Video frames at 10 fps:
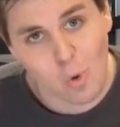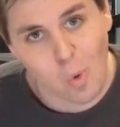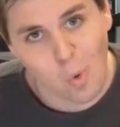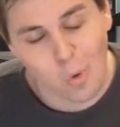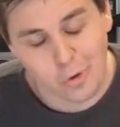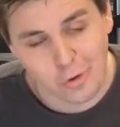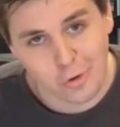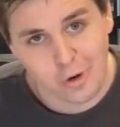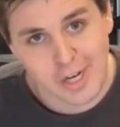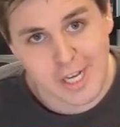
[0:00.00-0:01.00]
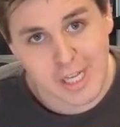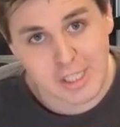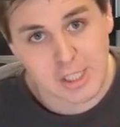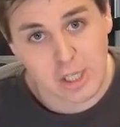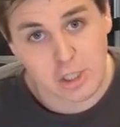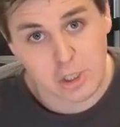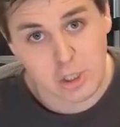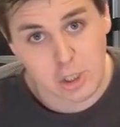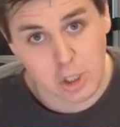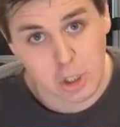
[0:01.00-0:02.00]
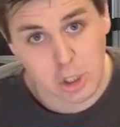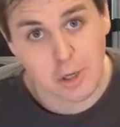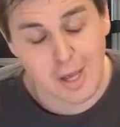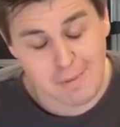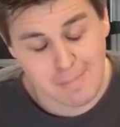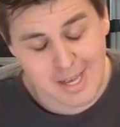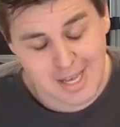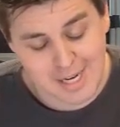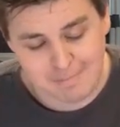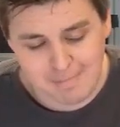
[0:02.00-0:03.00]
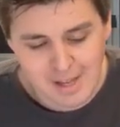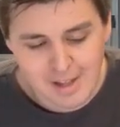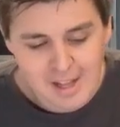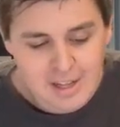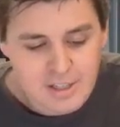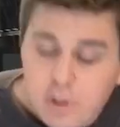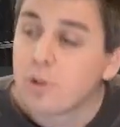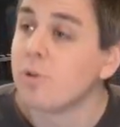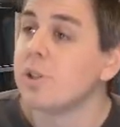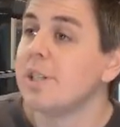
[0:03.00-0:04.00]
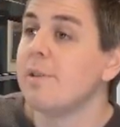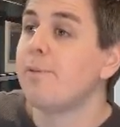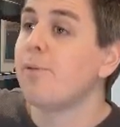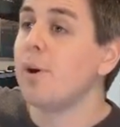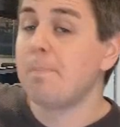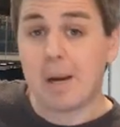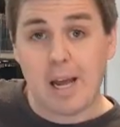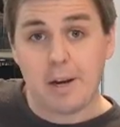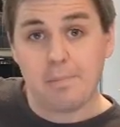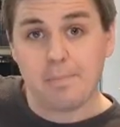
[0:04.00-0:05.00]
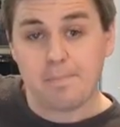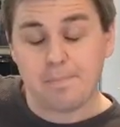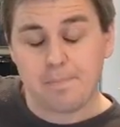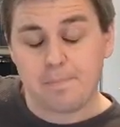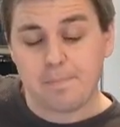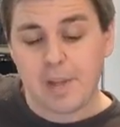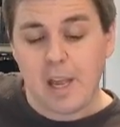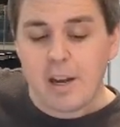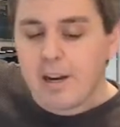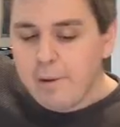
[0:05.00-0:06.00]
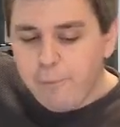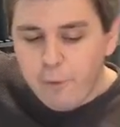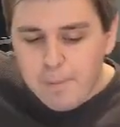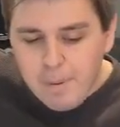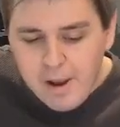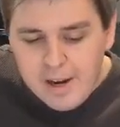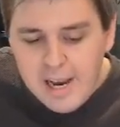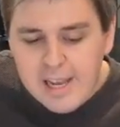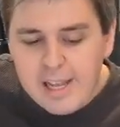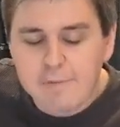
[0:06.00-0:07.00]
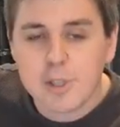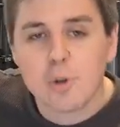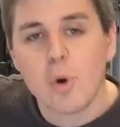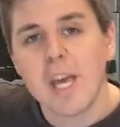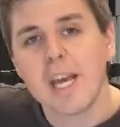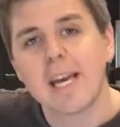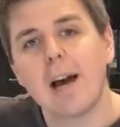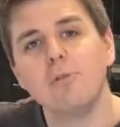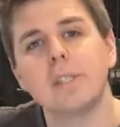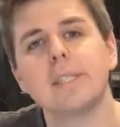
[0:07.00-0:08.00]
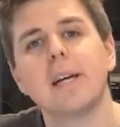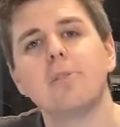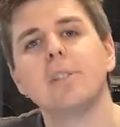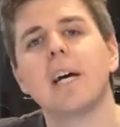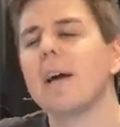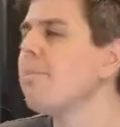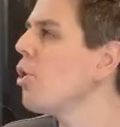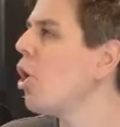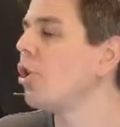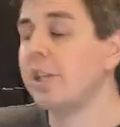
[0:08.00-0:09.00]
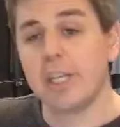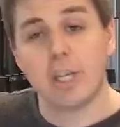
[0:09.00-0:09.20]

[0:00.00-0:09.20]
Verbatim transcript: corner. Yes, uh, sir and uh, madam. So there is the free plan. The free plan gives you a countdown timer on